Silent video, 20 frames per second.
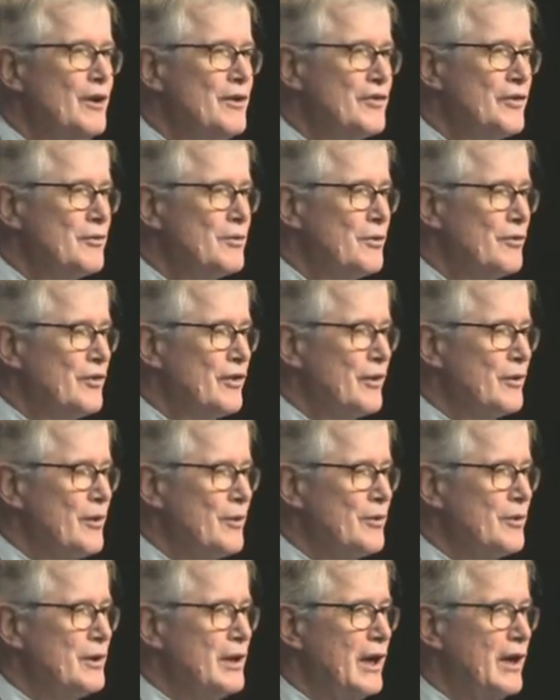So using
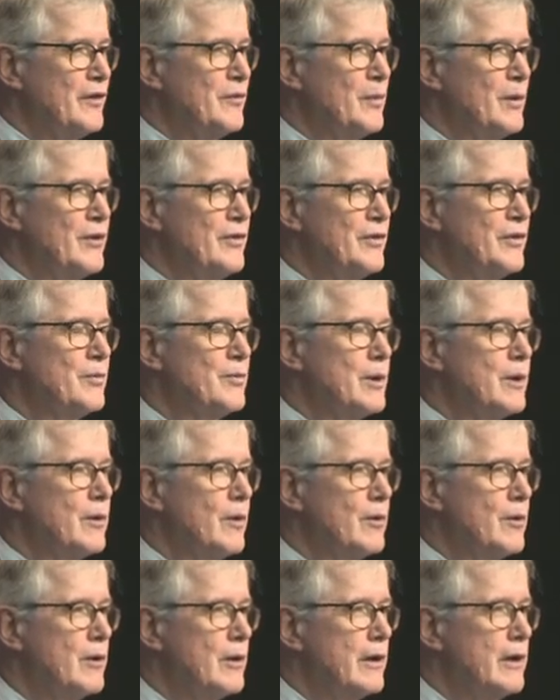all the tax bases we
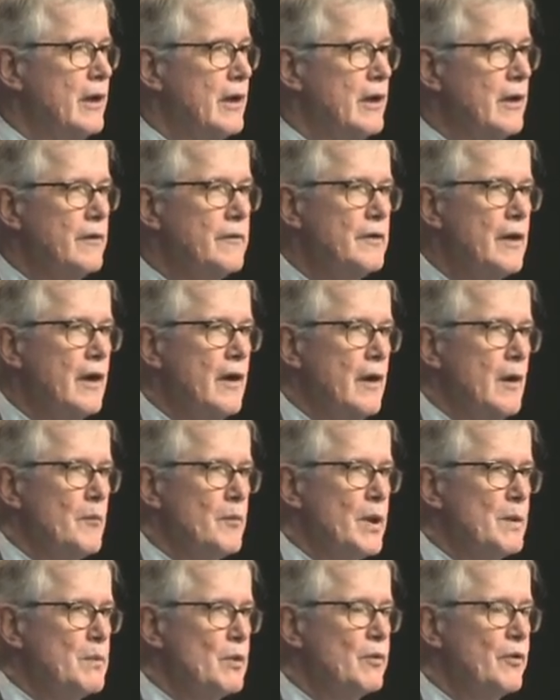currently have,
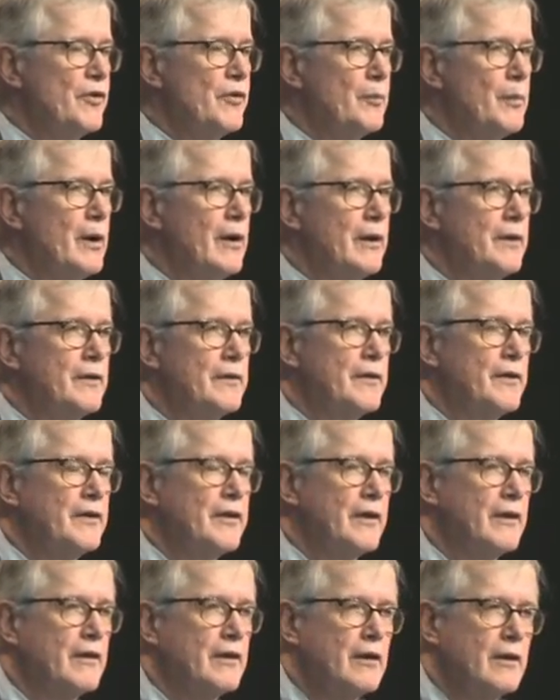people respond to
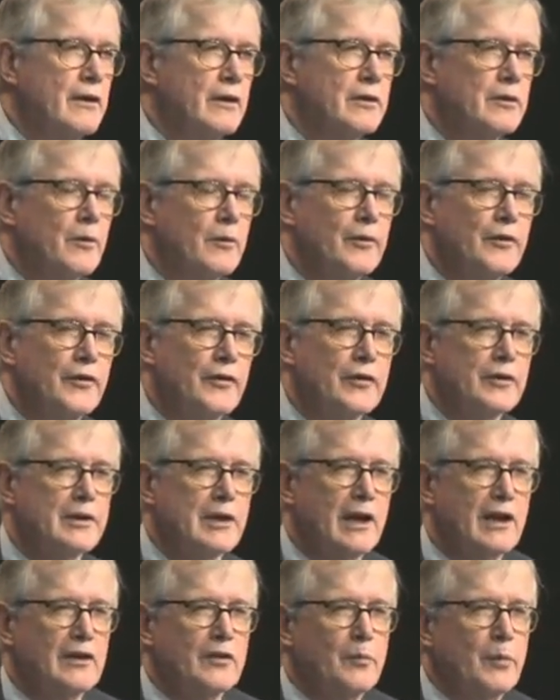the increase in the
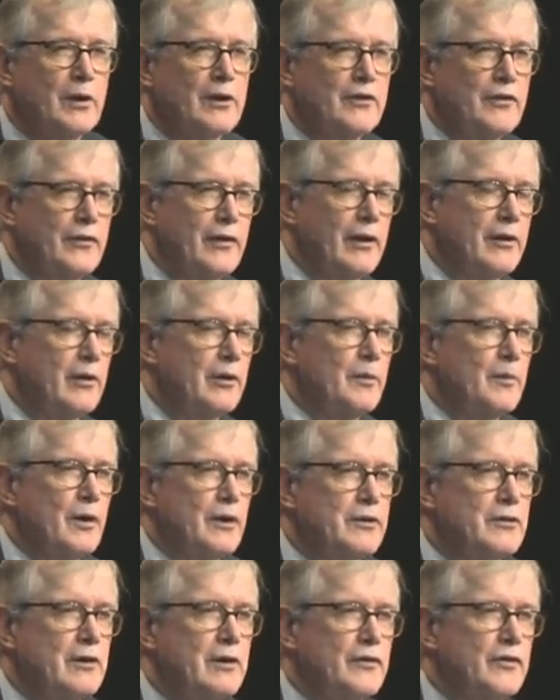tax base not only
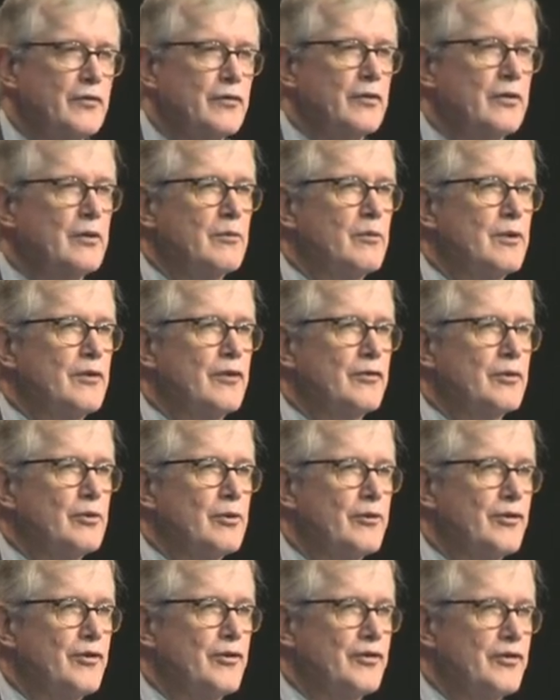by transferring
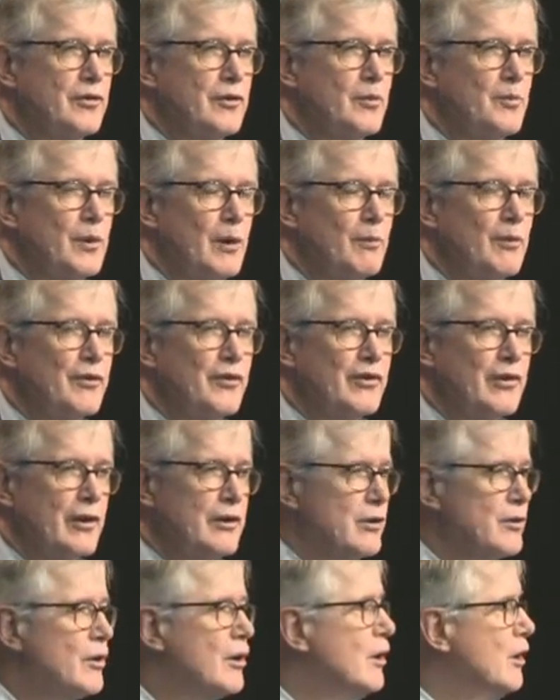resources to the public
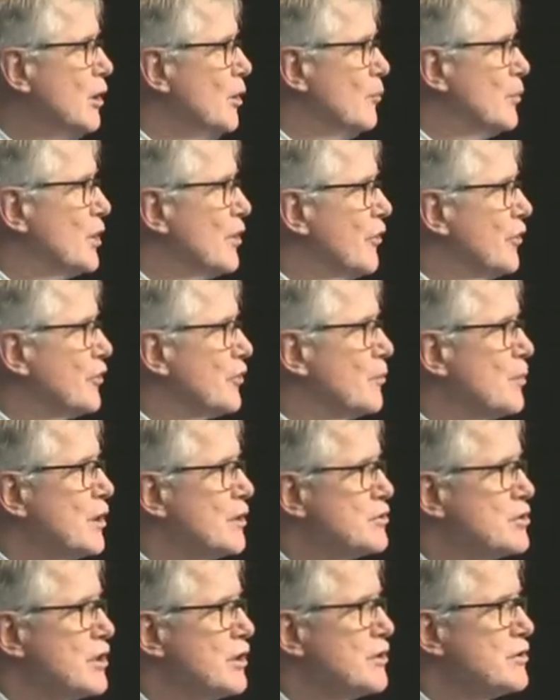sector, but also
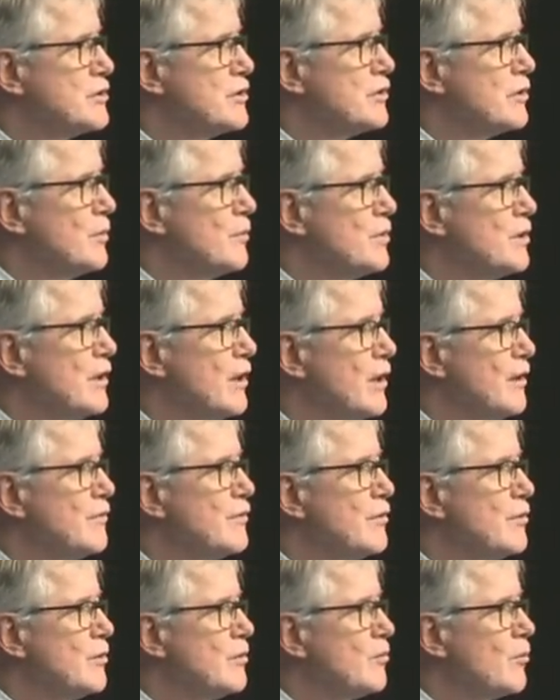by changing their
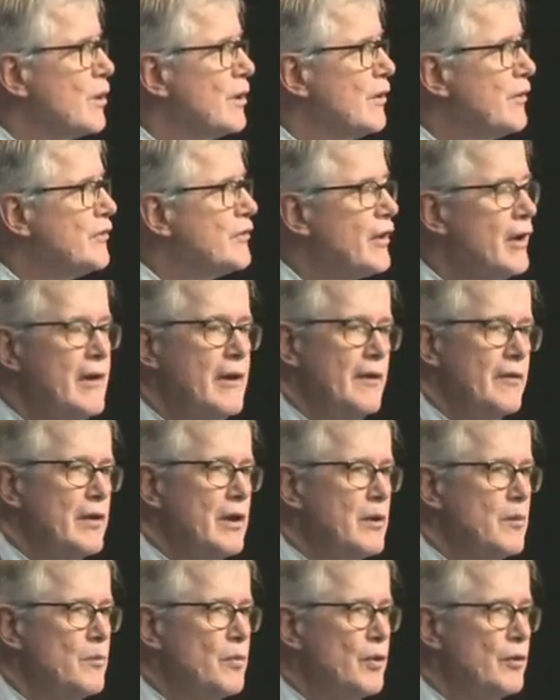behavior in ways
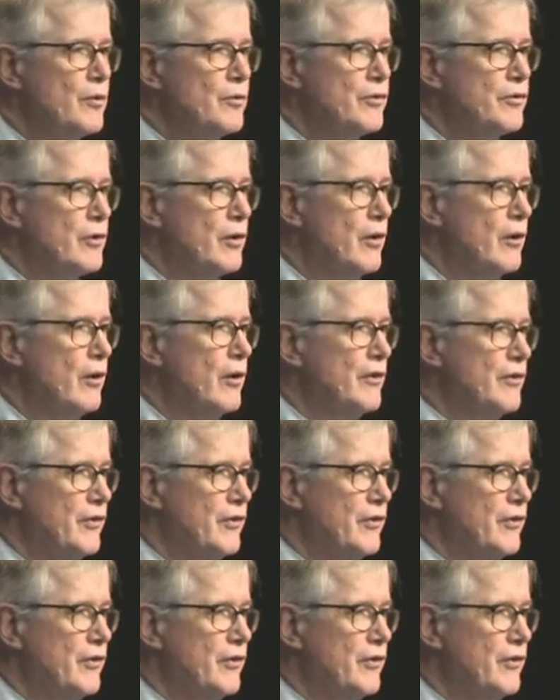that impose costs.